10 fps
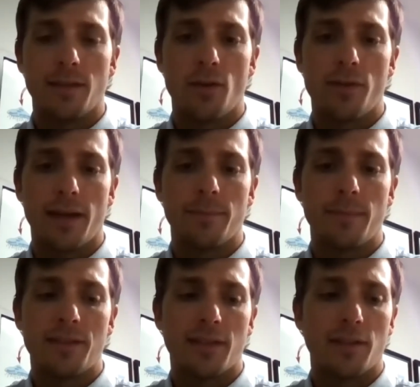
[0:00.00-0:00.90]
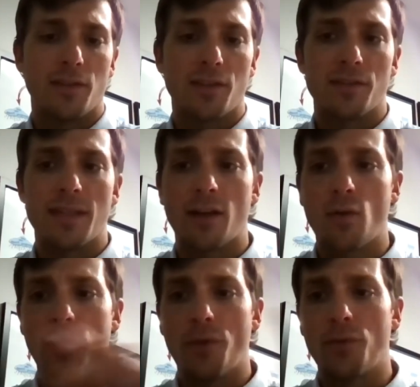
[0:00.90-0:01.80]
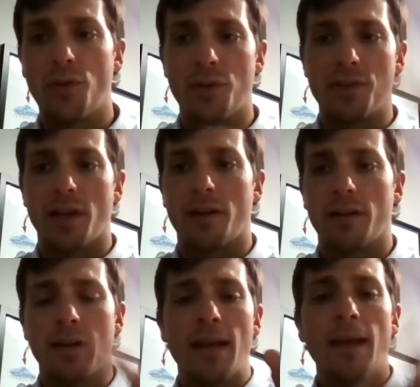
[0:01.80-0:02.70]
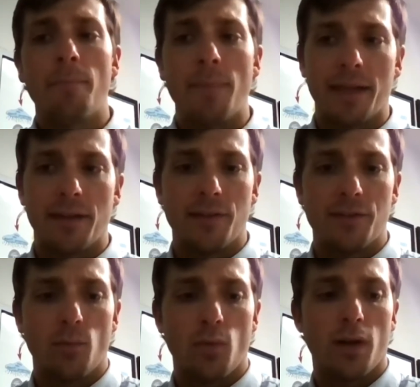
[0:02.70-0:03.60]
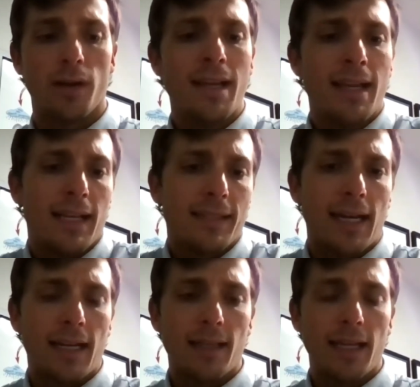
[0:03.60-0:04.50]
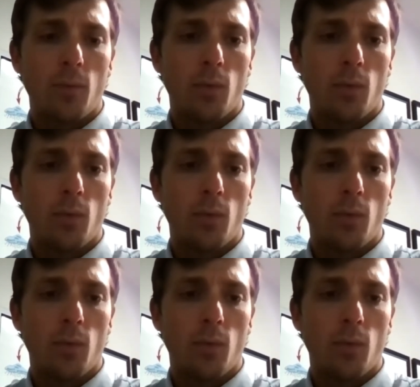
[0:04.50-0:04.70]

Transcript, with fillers: Okay, makes sense because not going through the entire mechanism where it's kind of like,